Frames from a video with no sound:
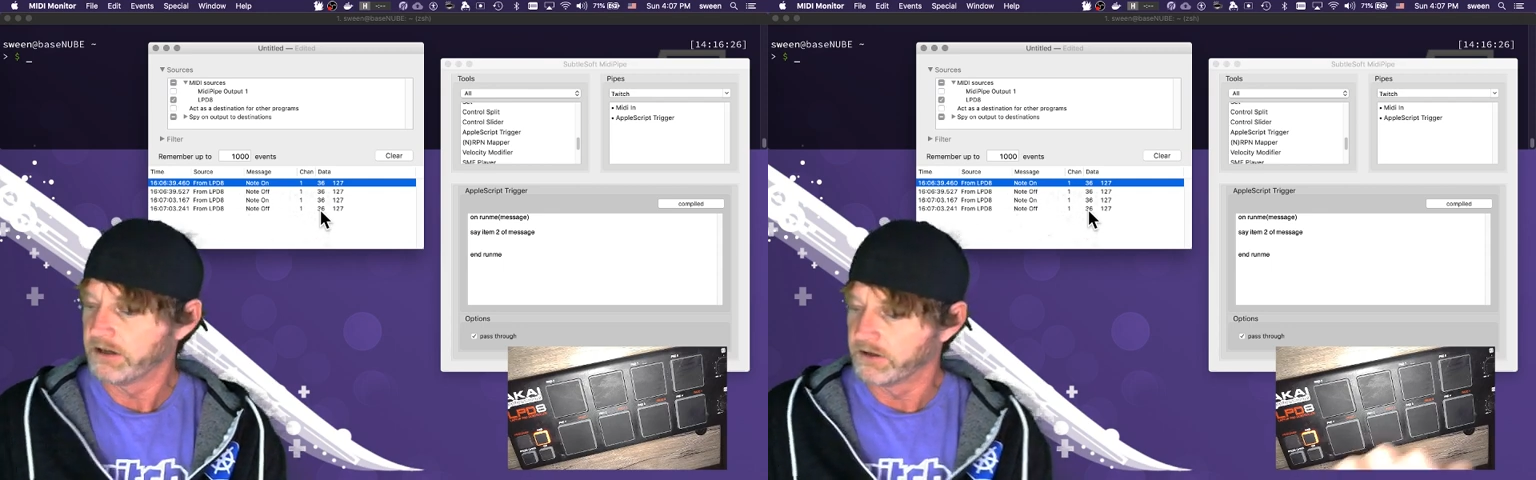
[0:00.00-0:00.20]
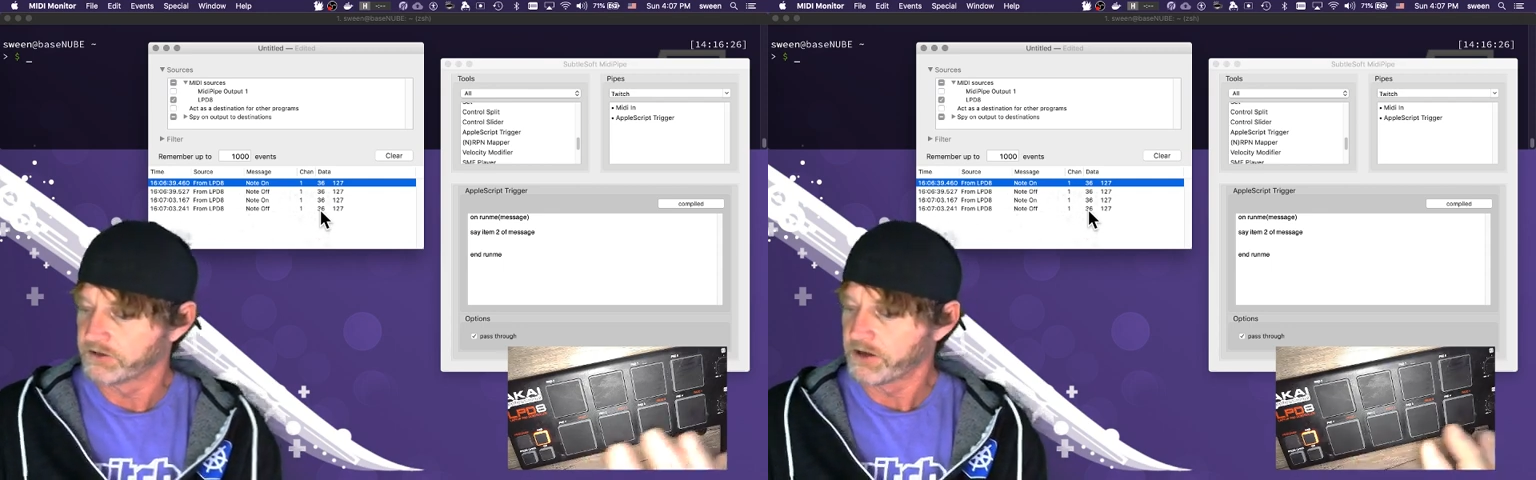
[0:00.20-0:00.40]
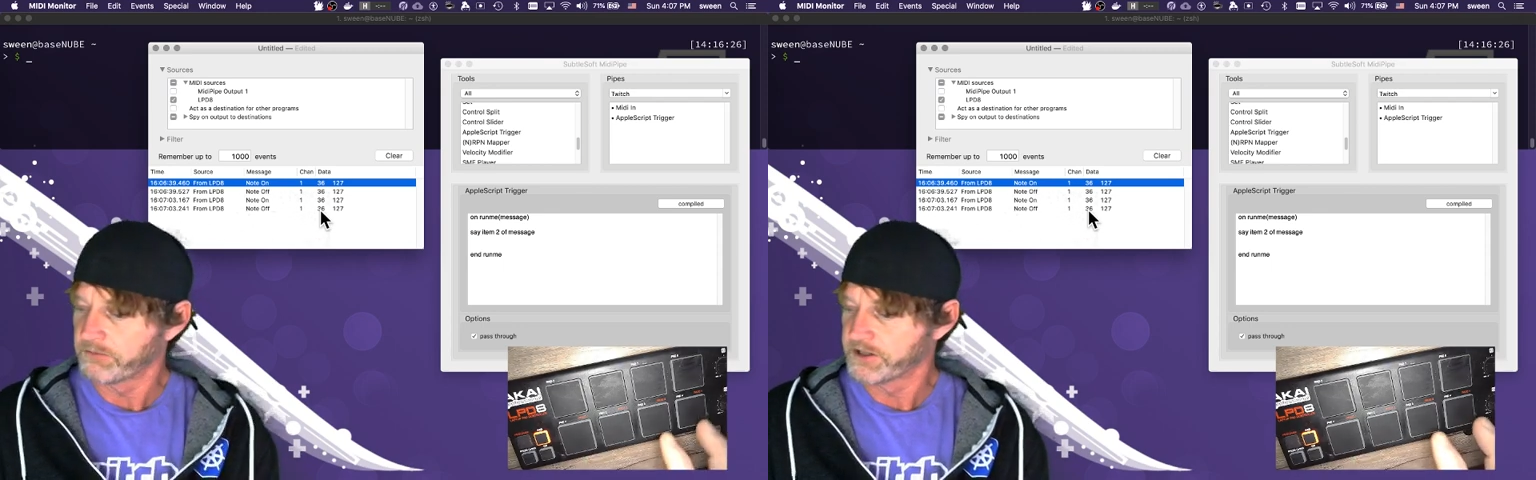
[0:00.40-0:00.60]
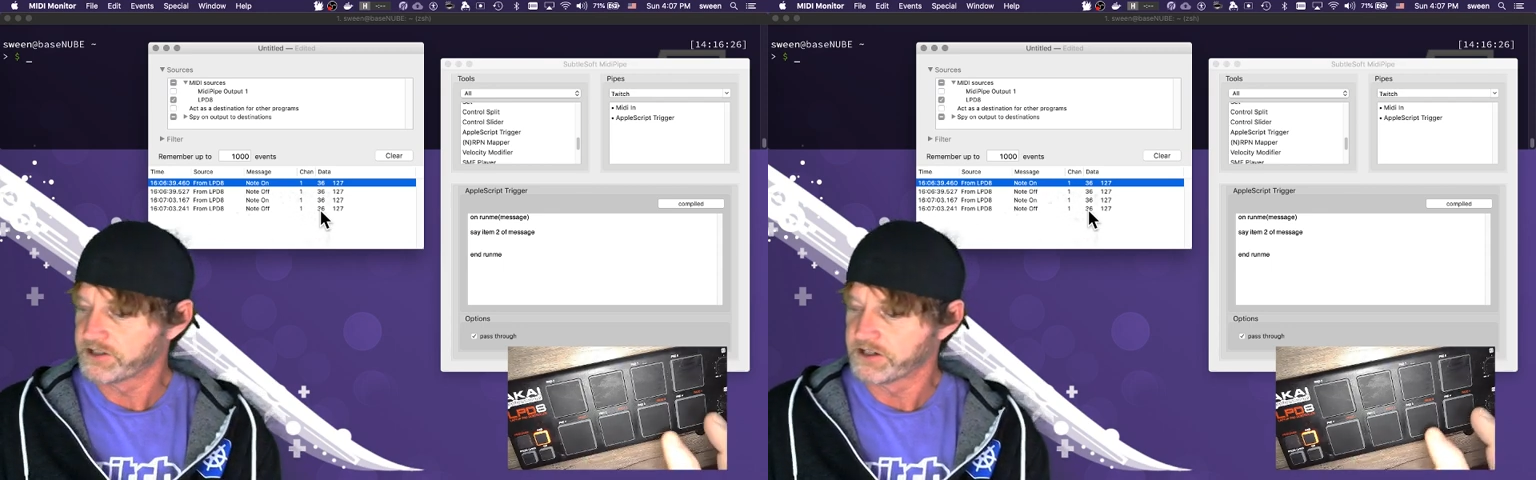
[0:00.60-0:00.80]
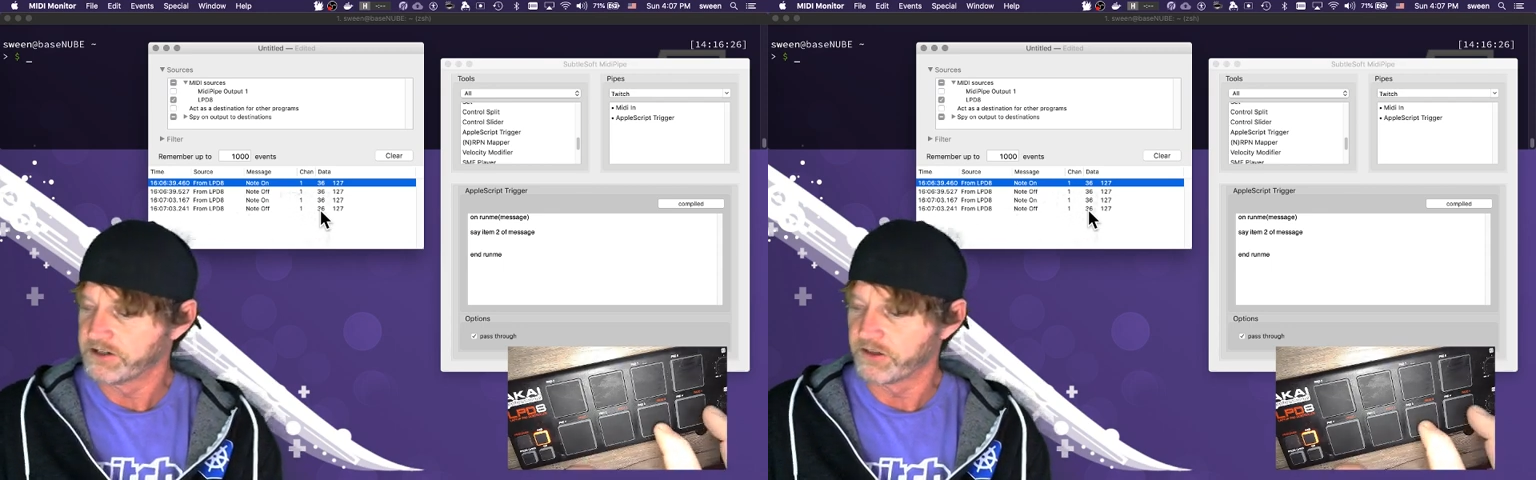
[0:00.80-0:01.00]
And I'll trap, let's
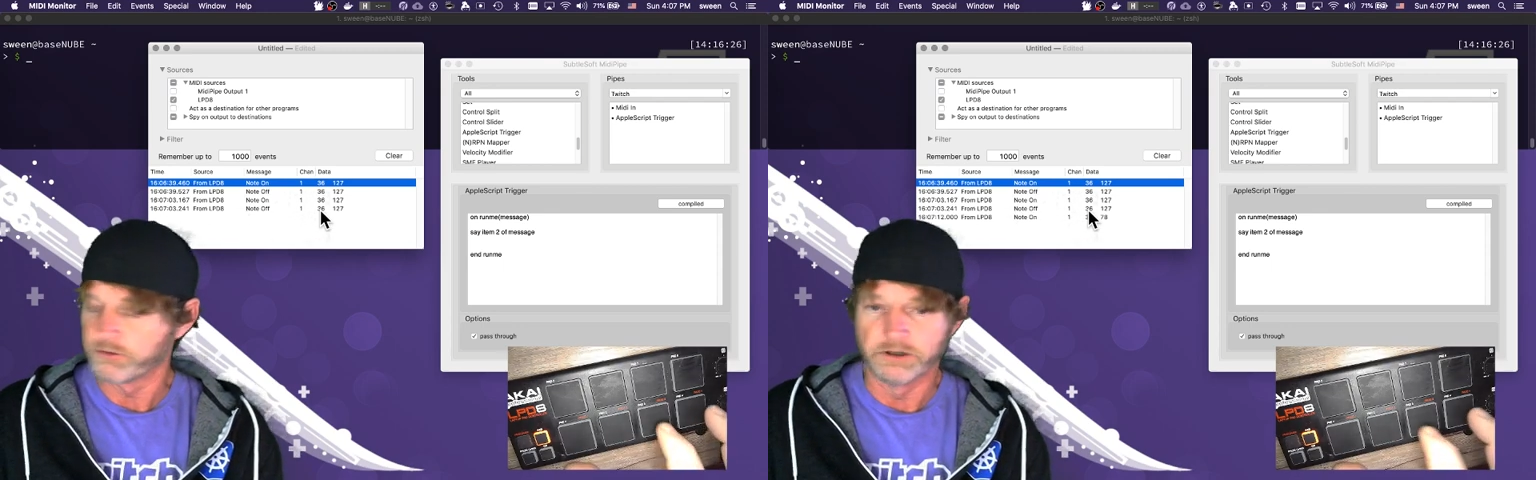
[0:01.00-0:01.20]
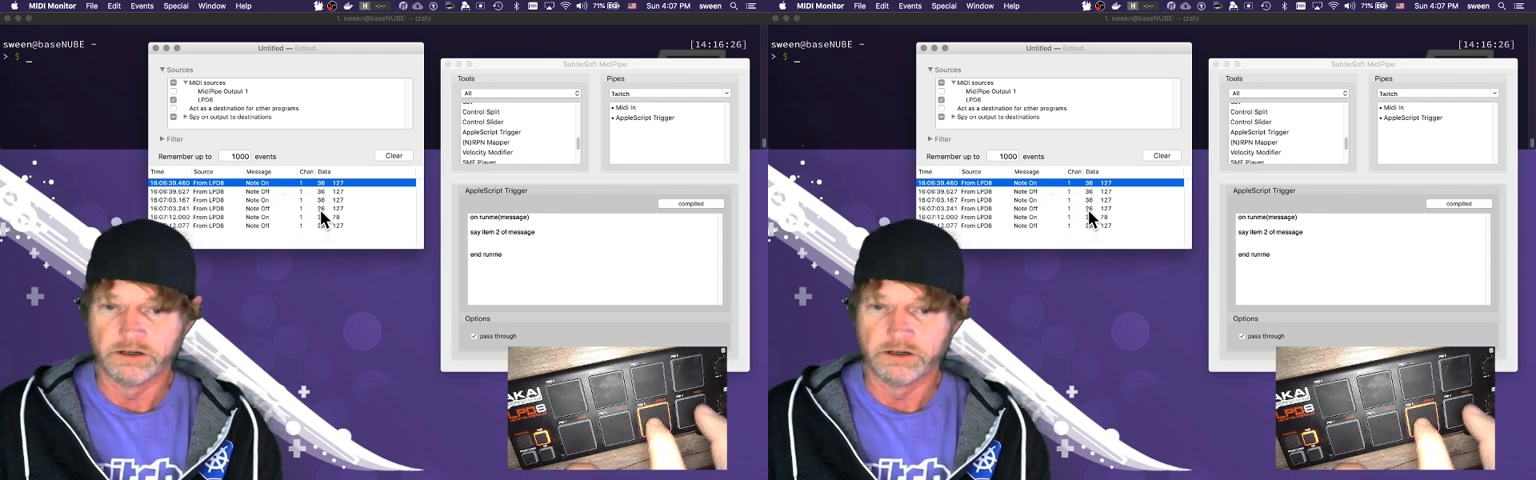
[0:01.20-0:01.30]
see another one.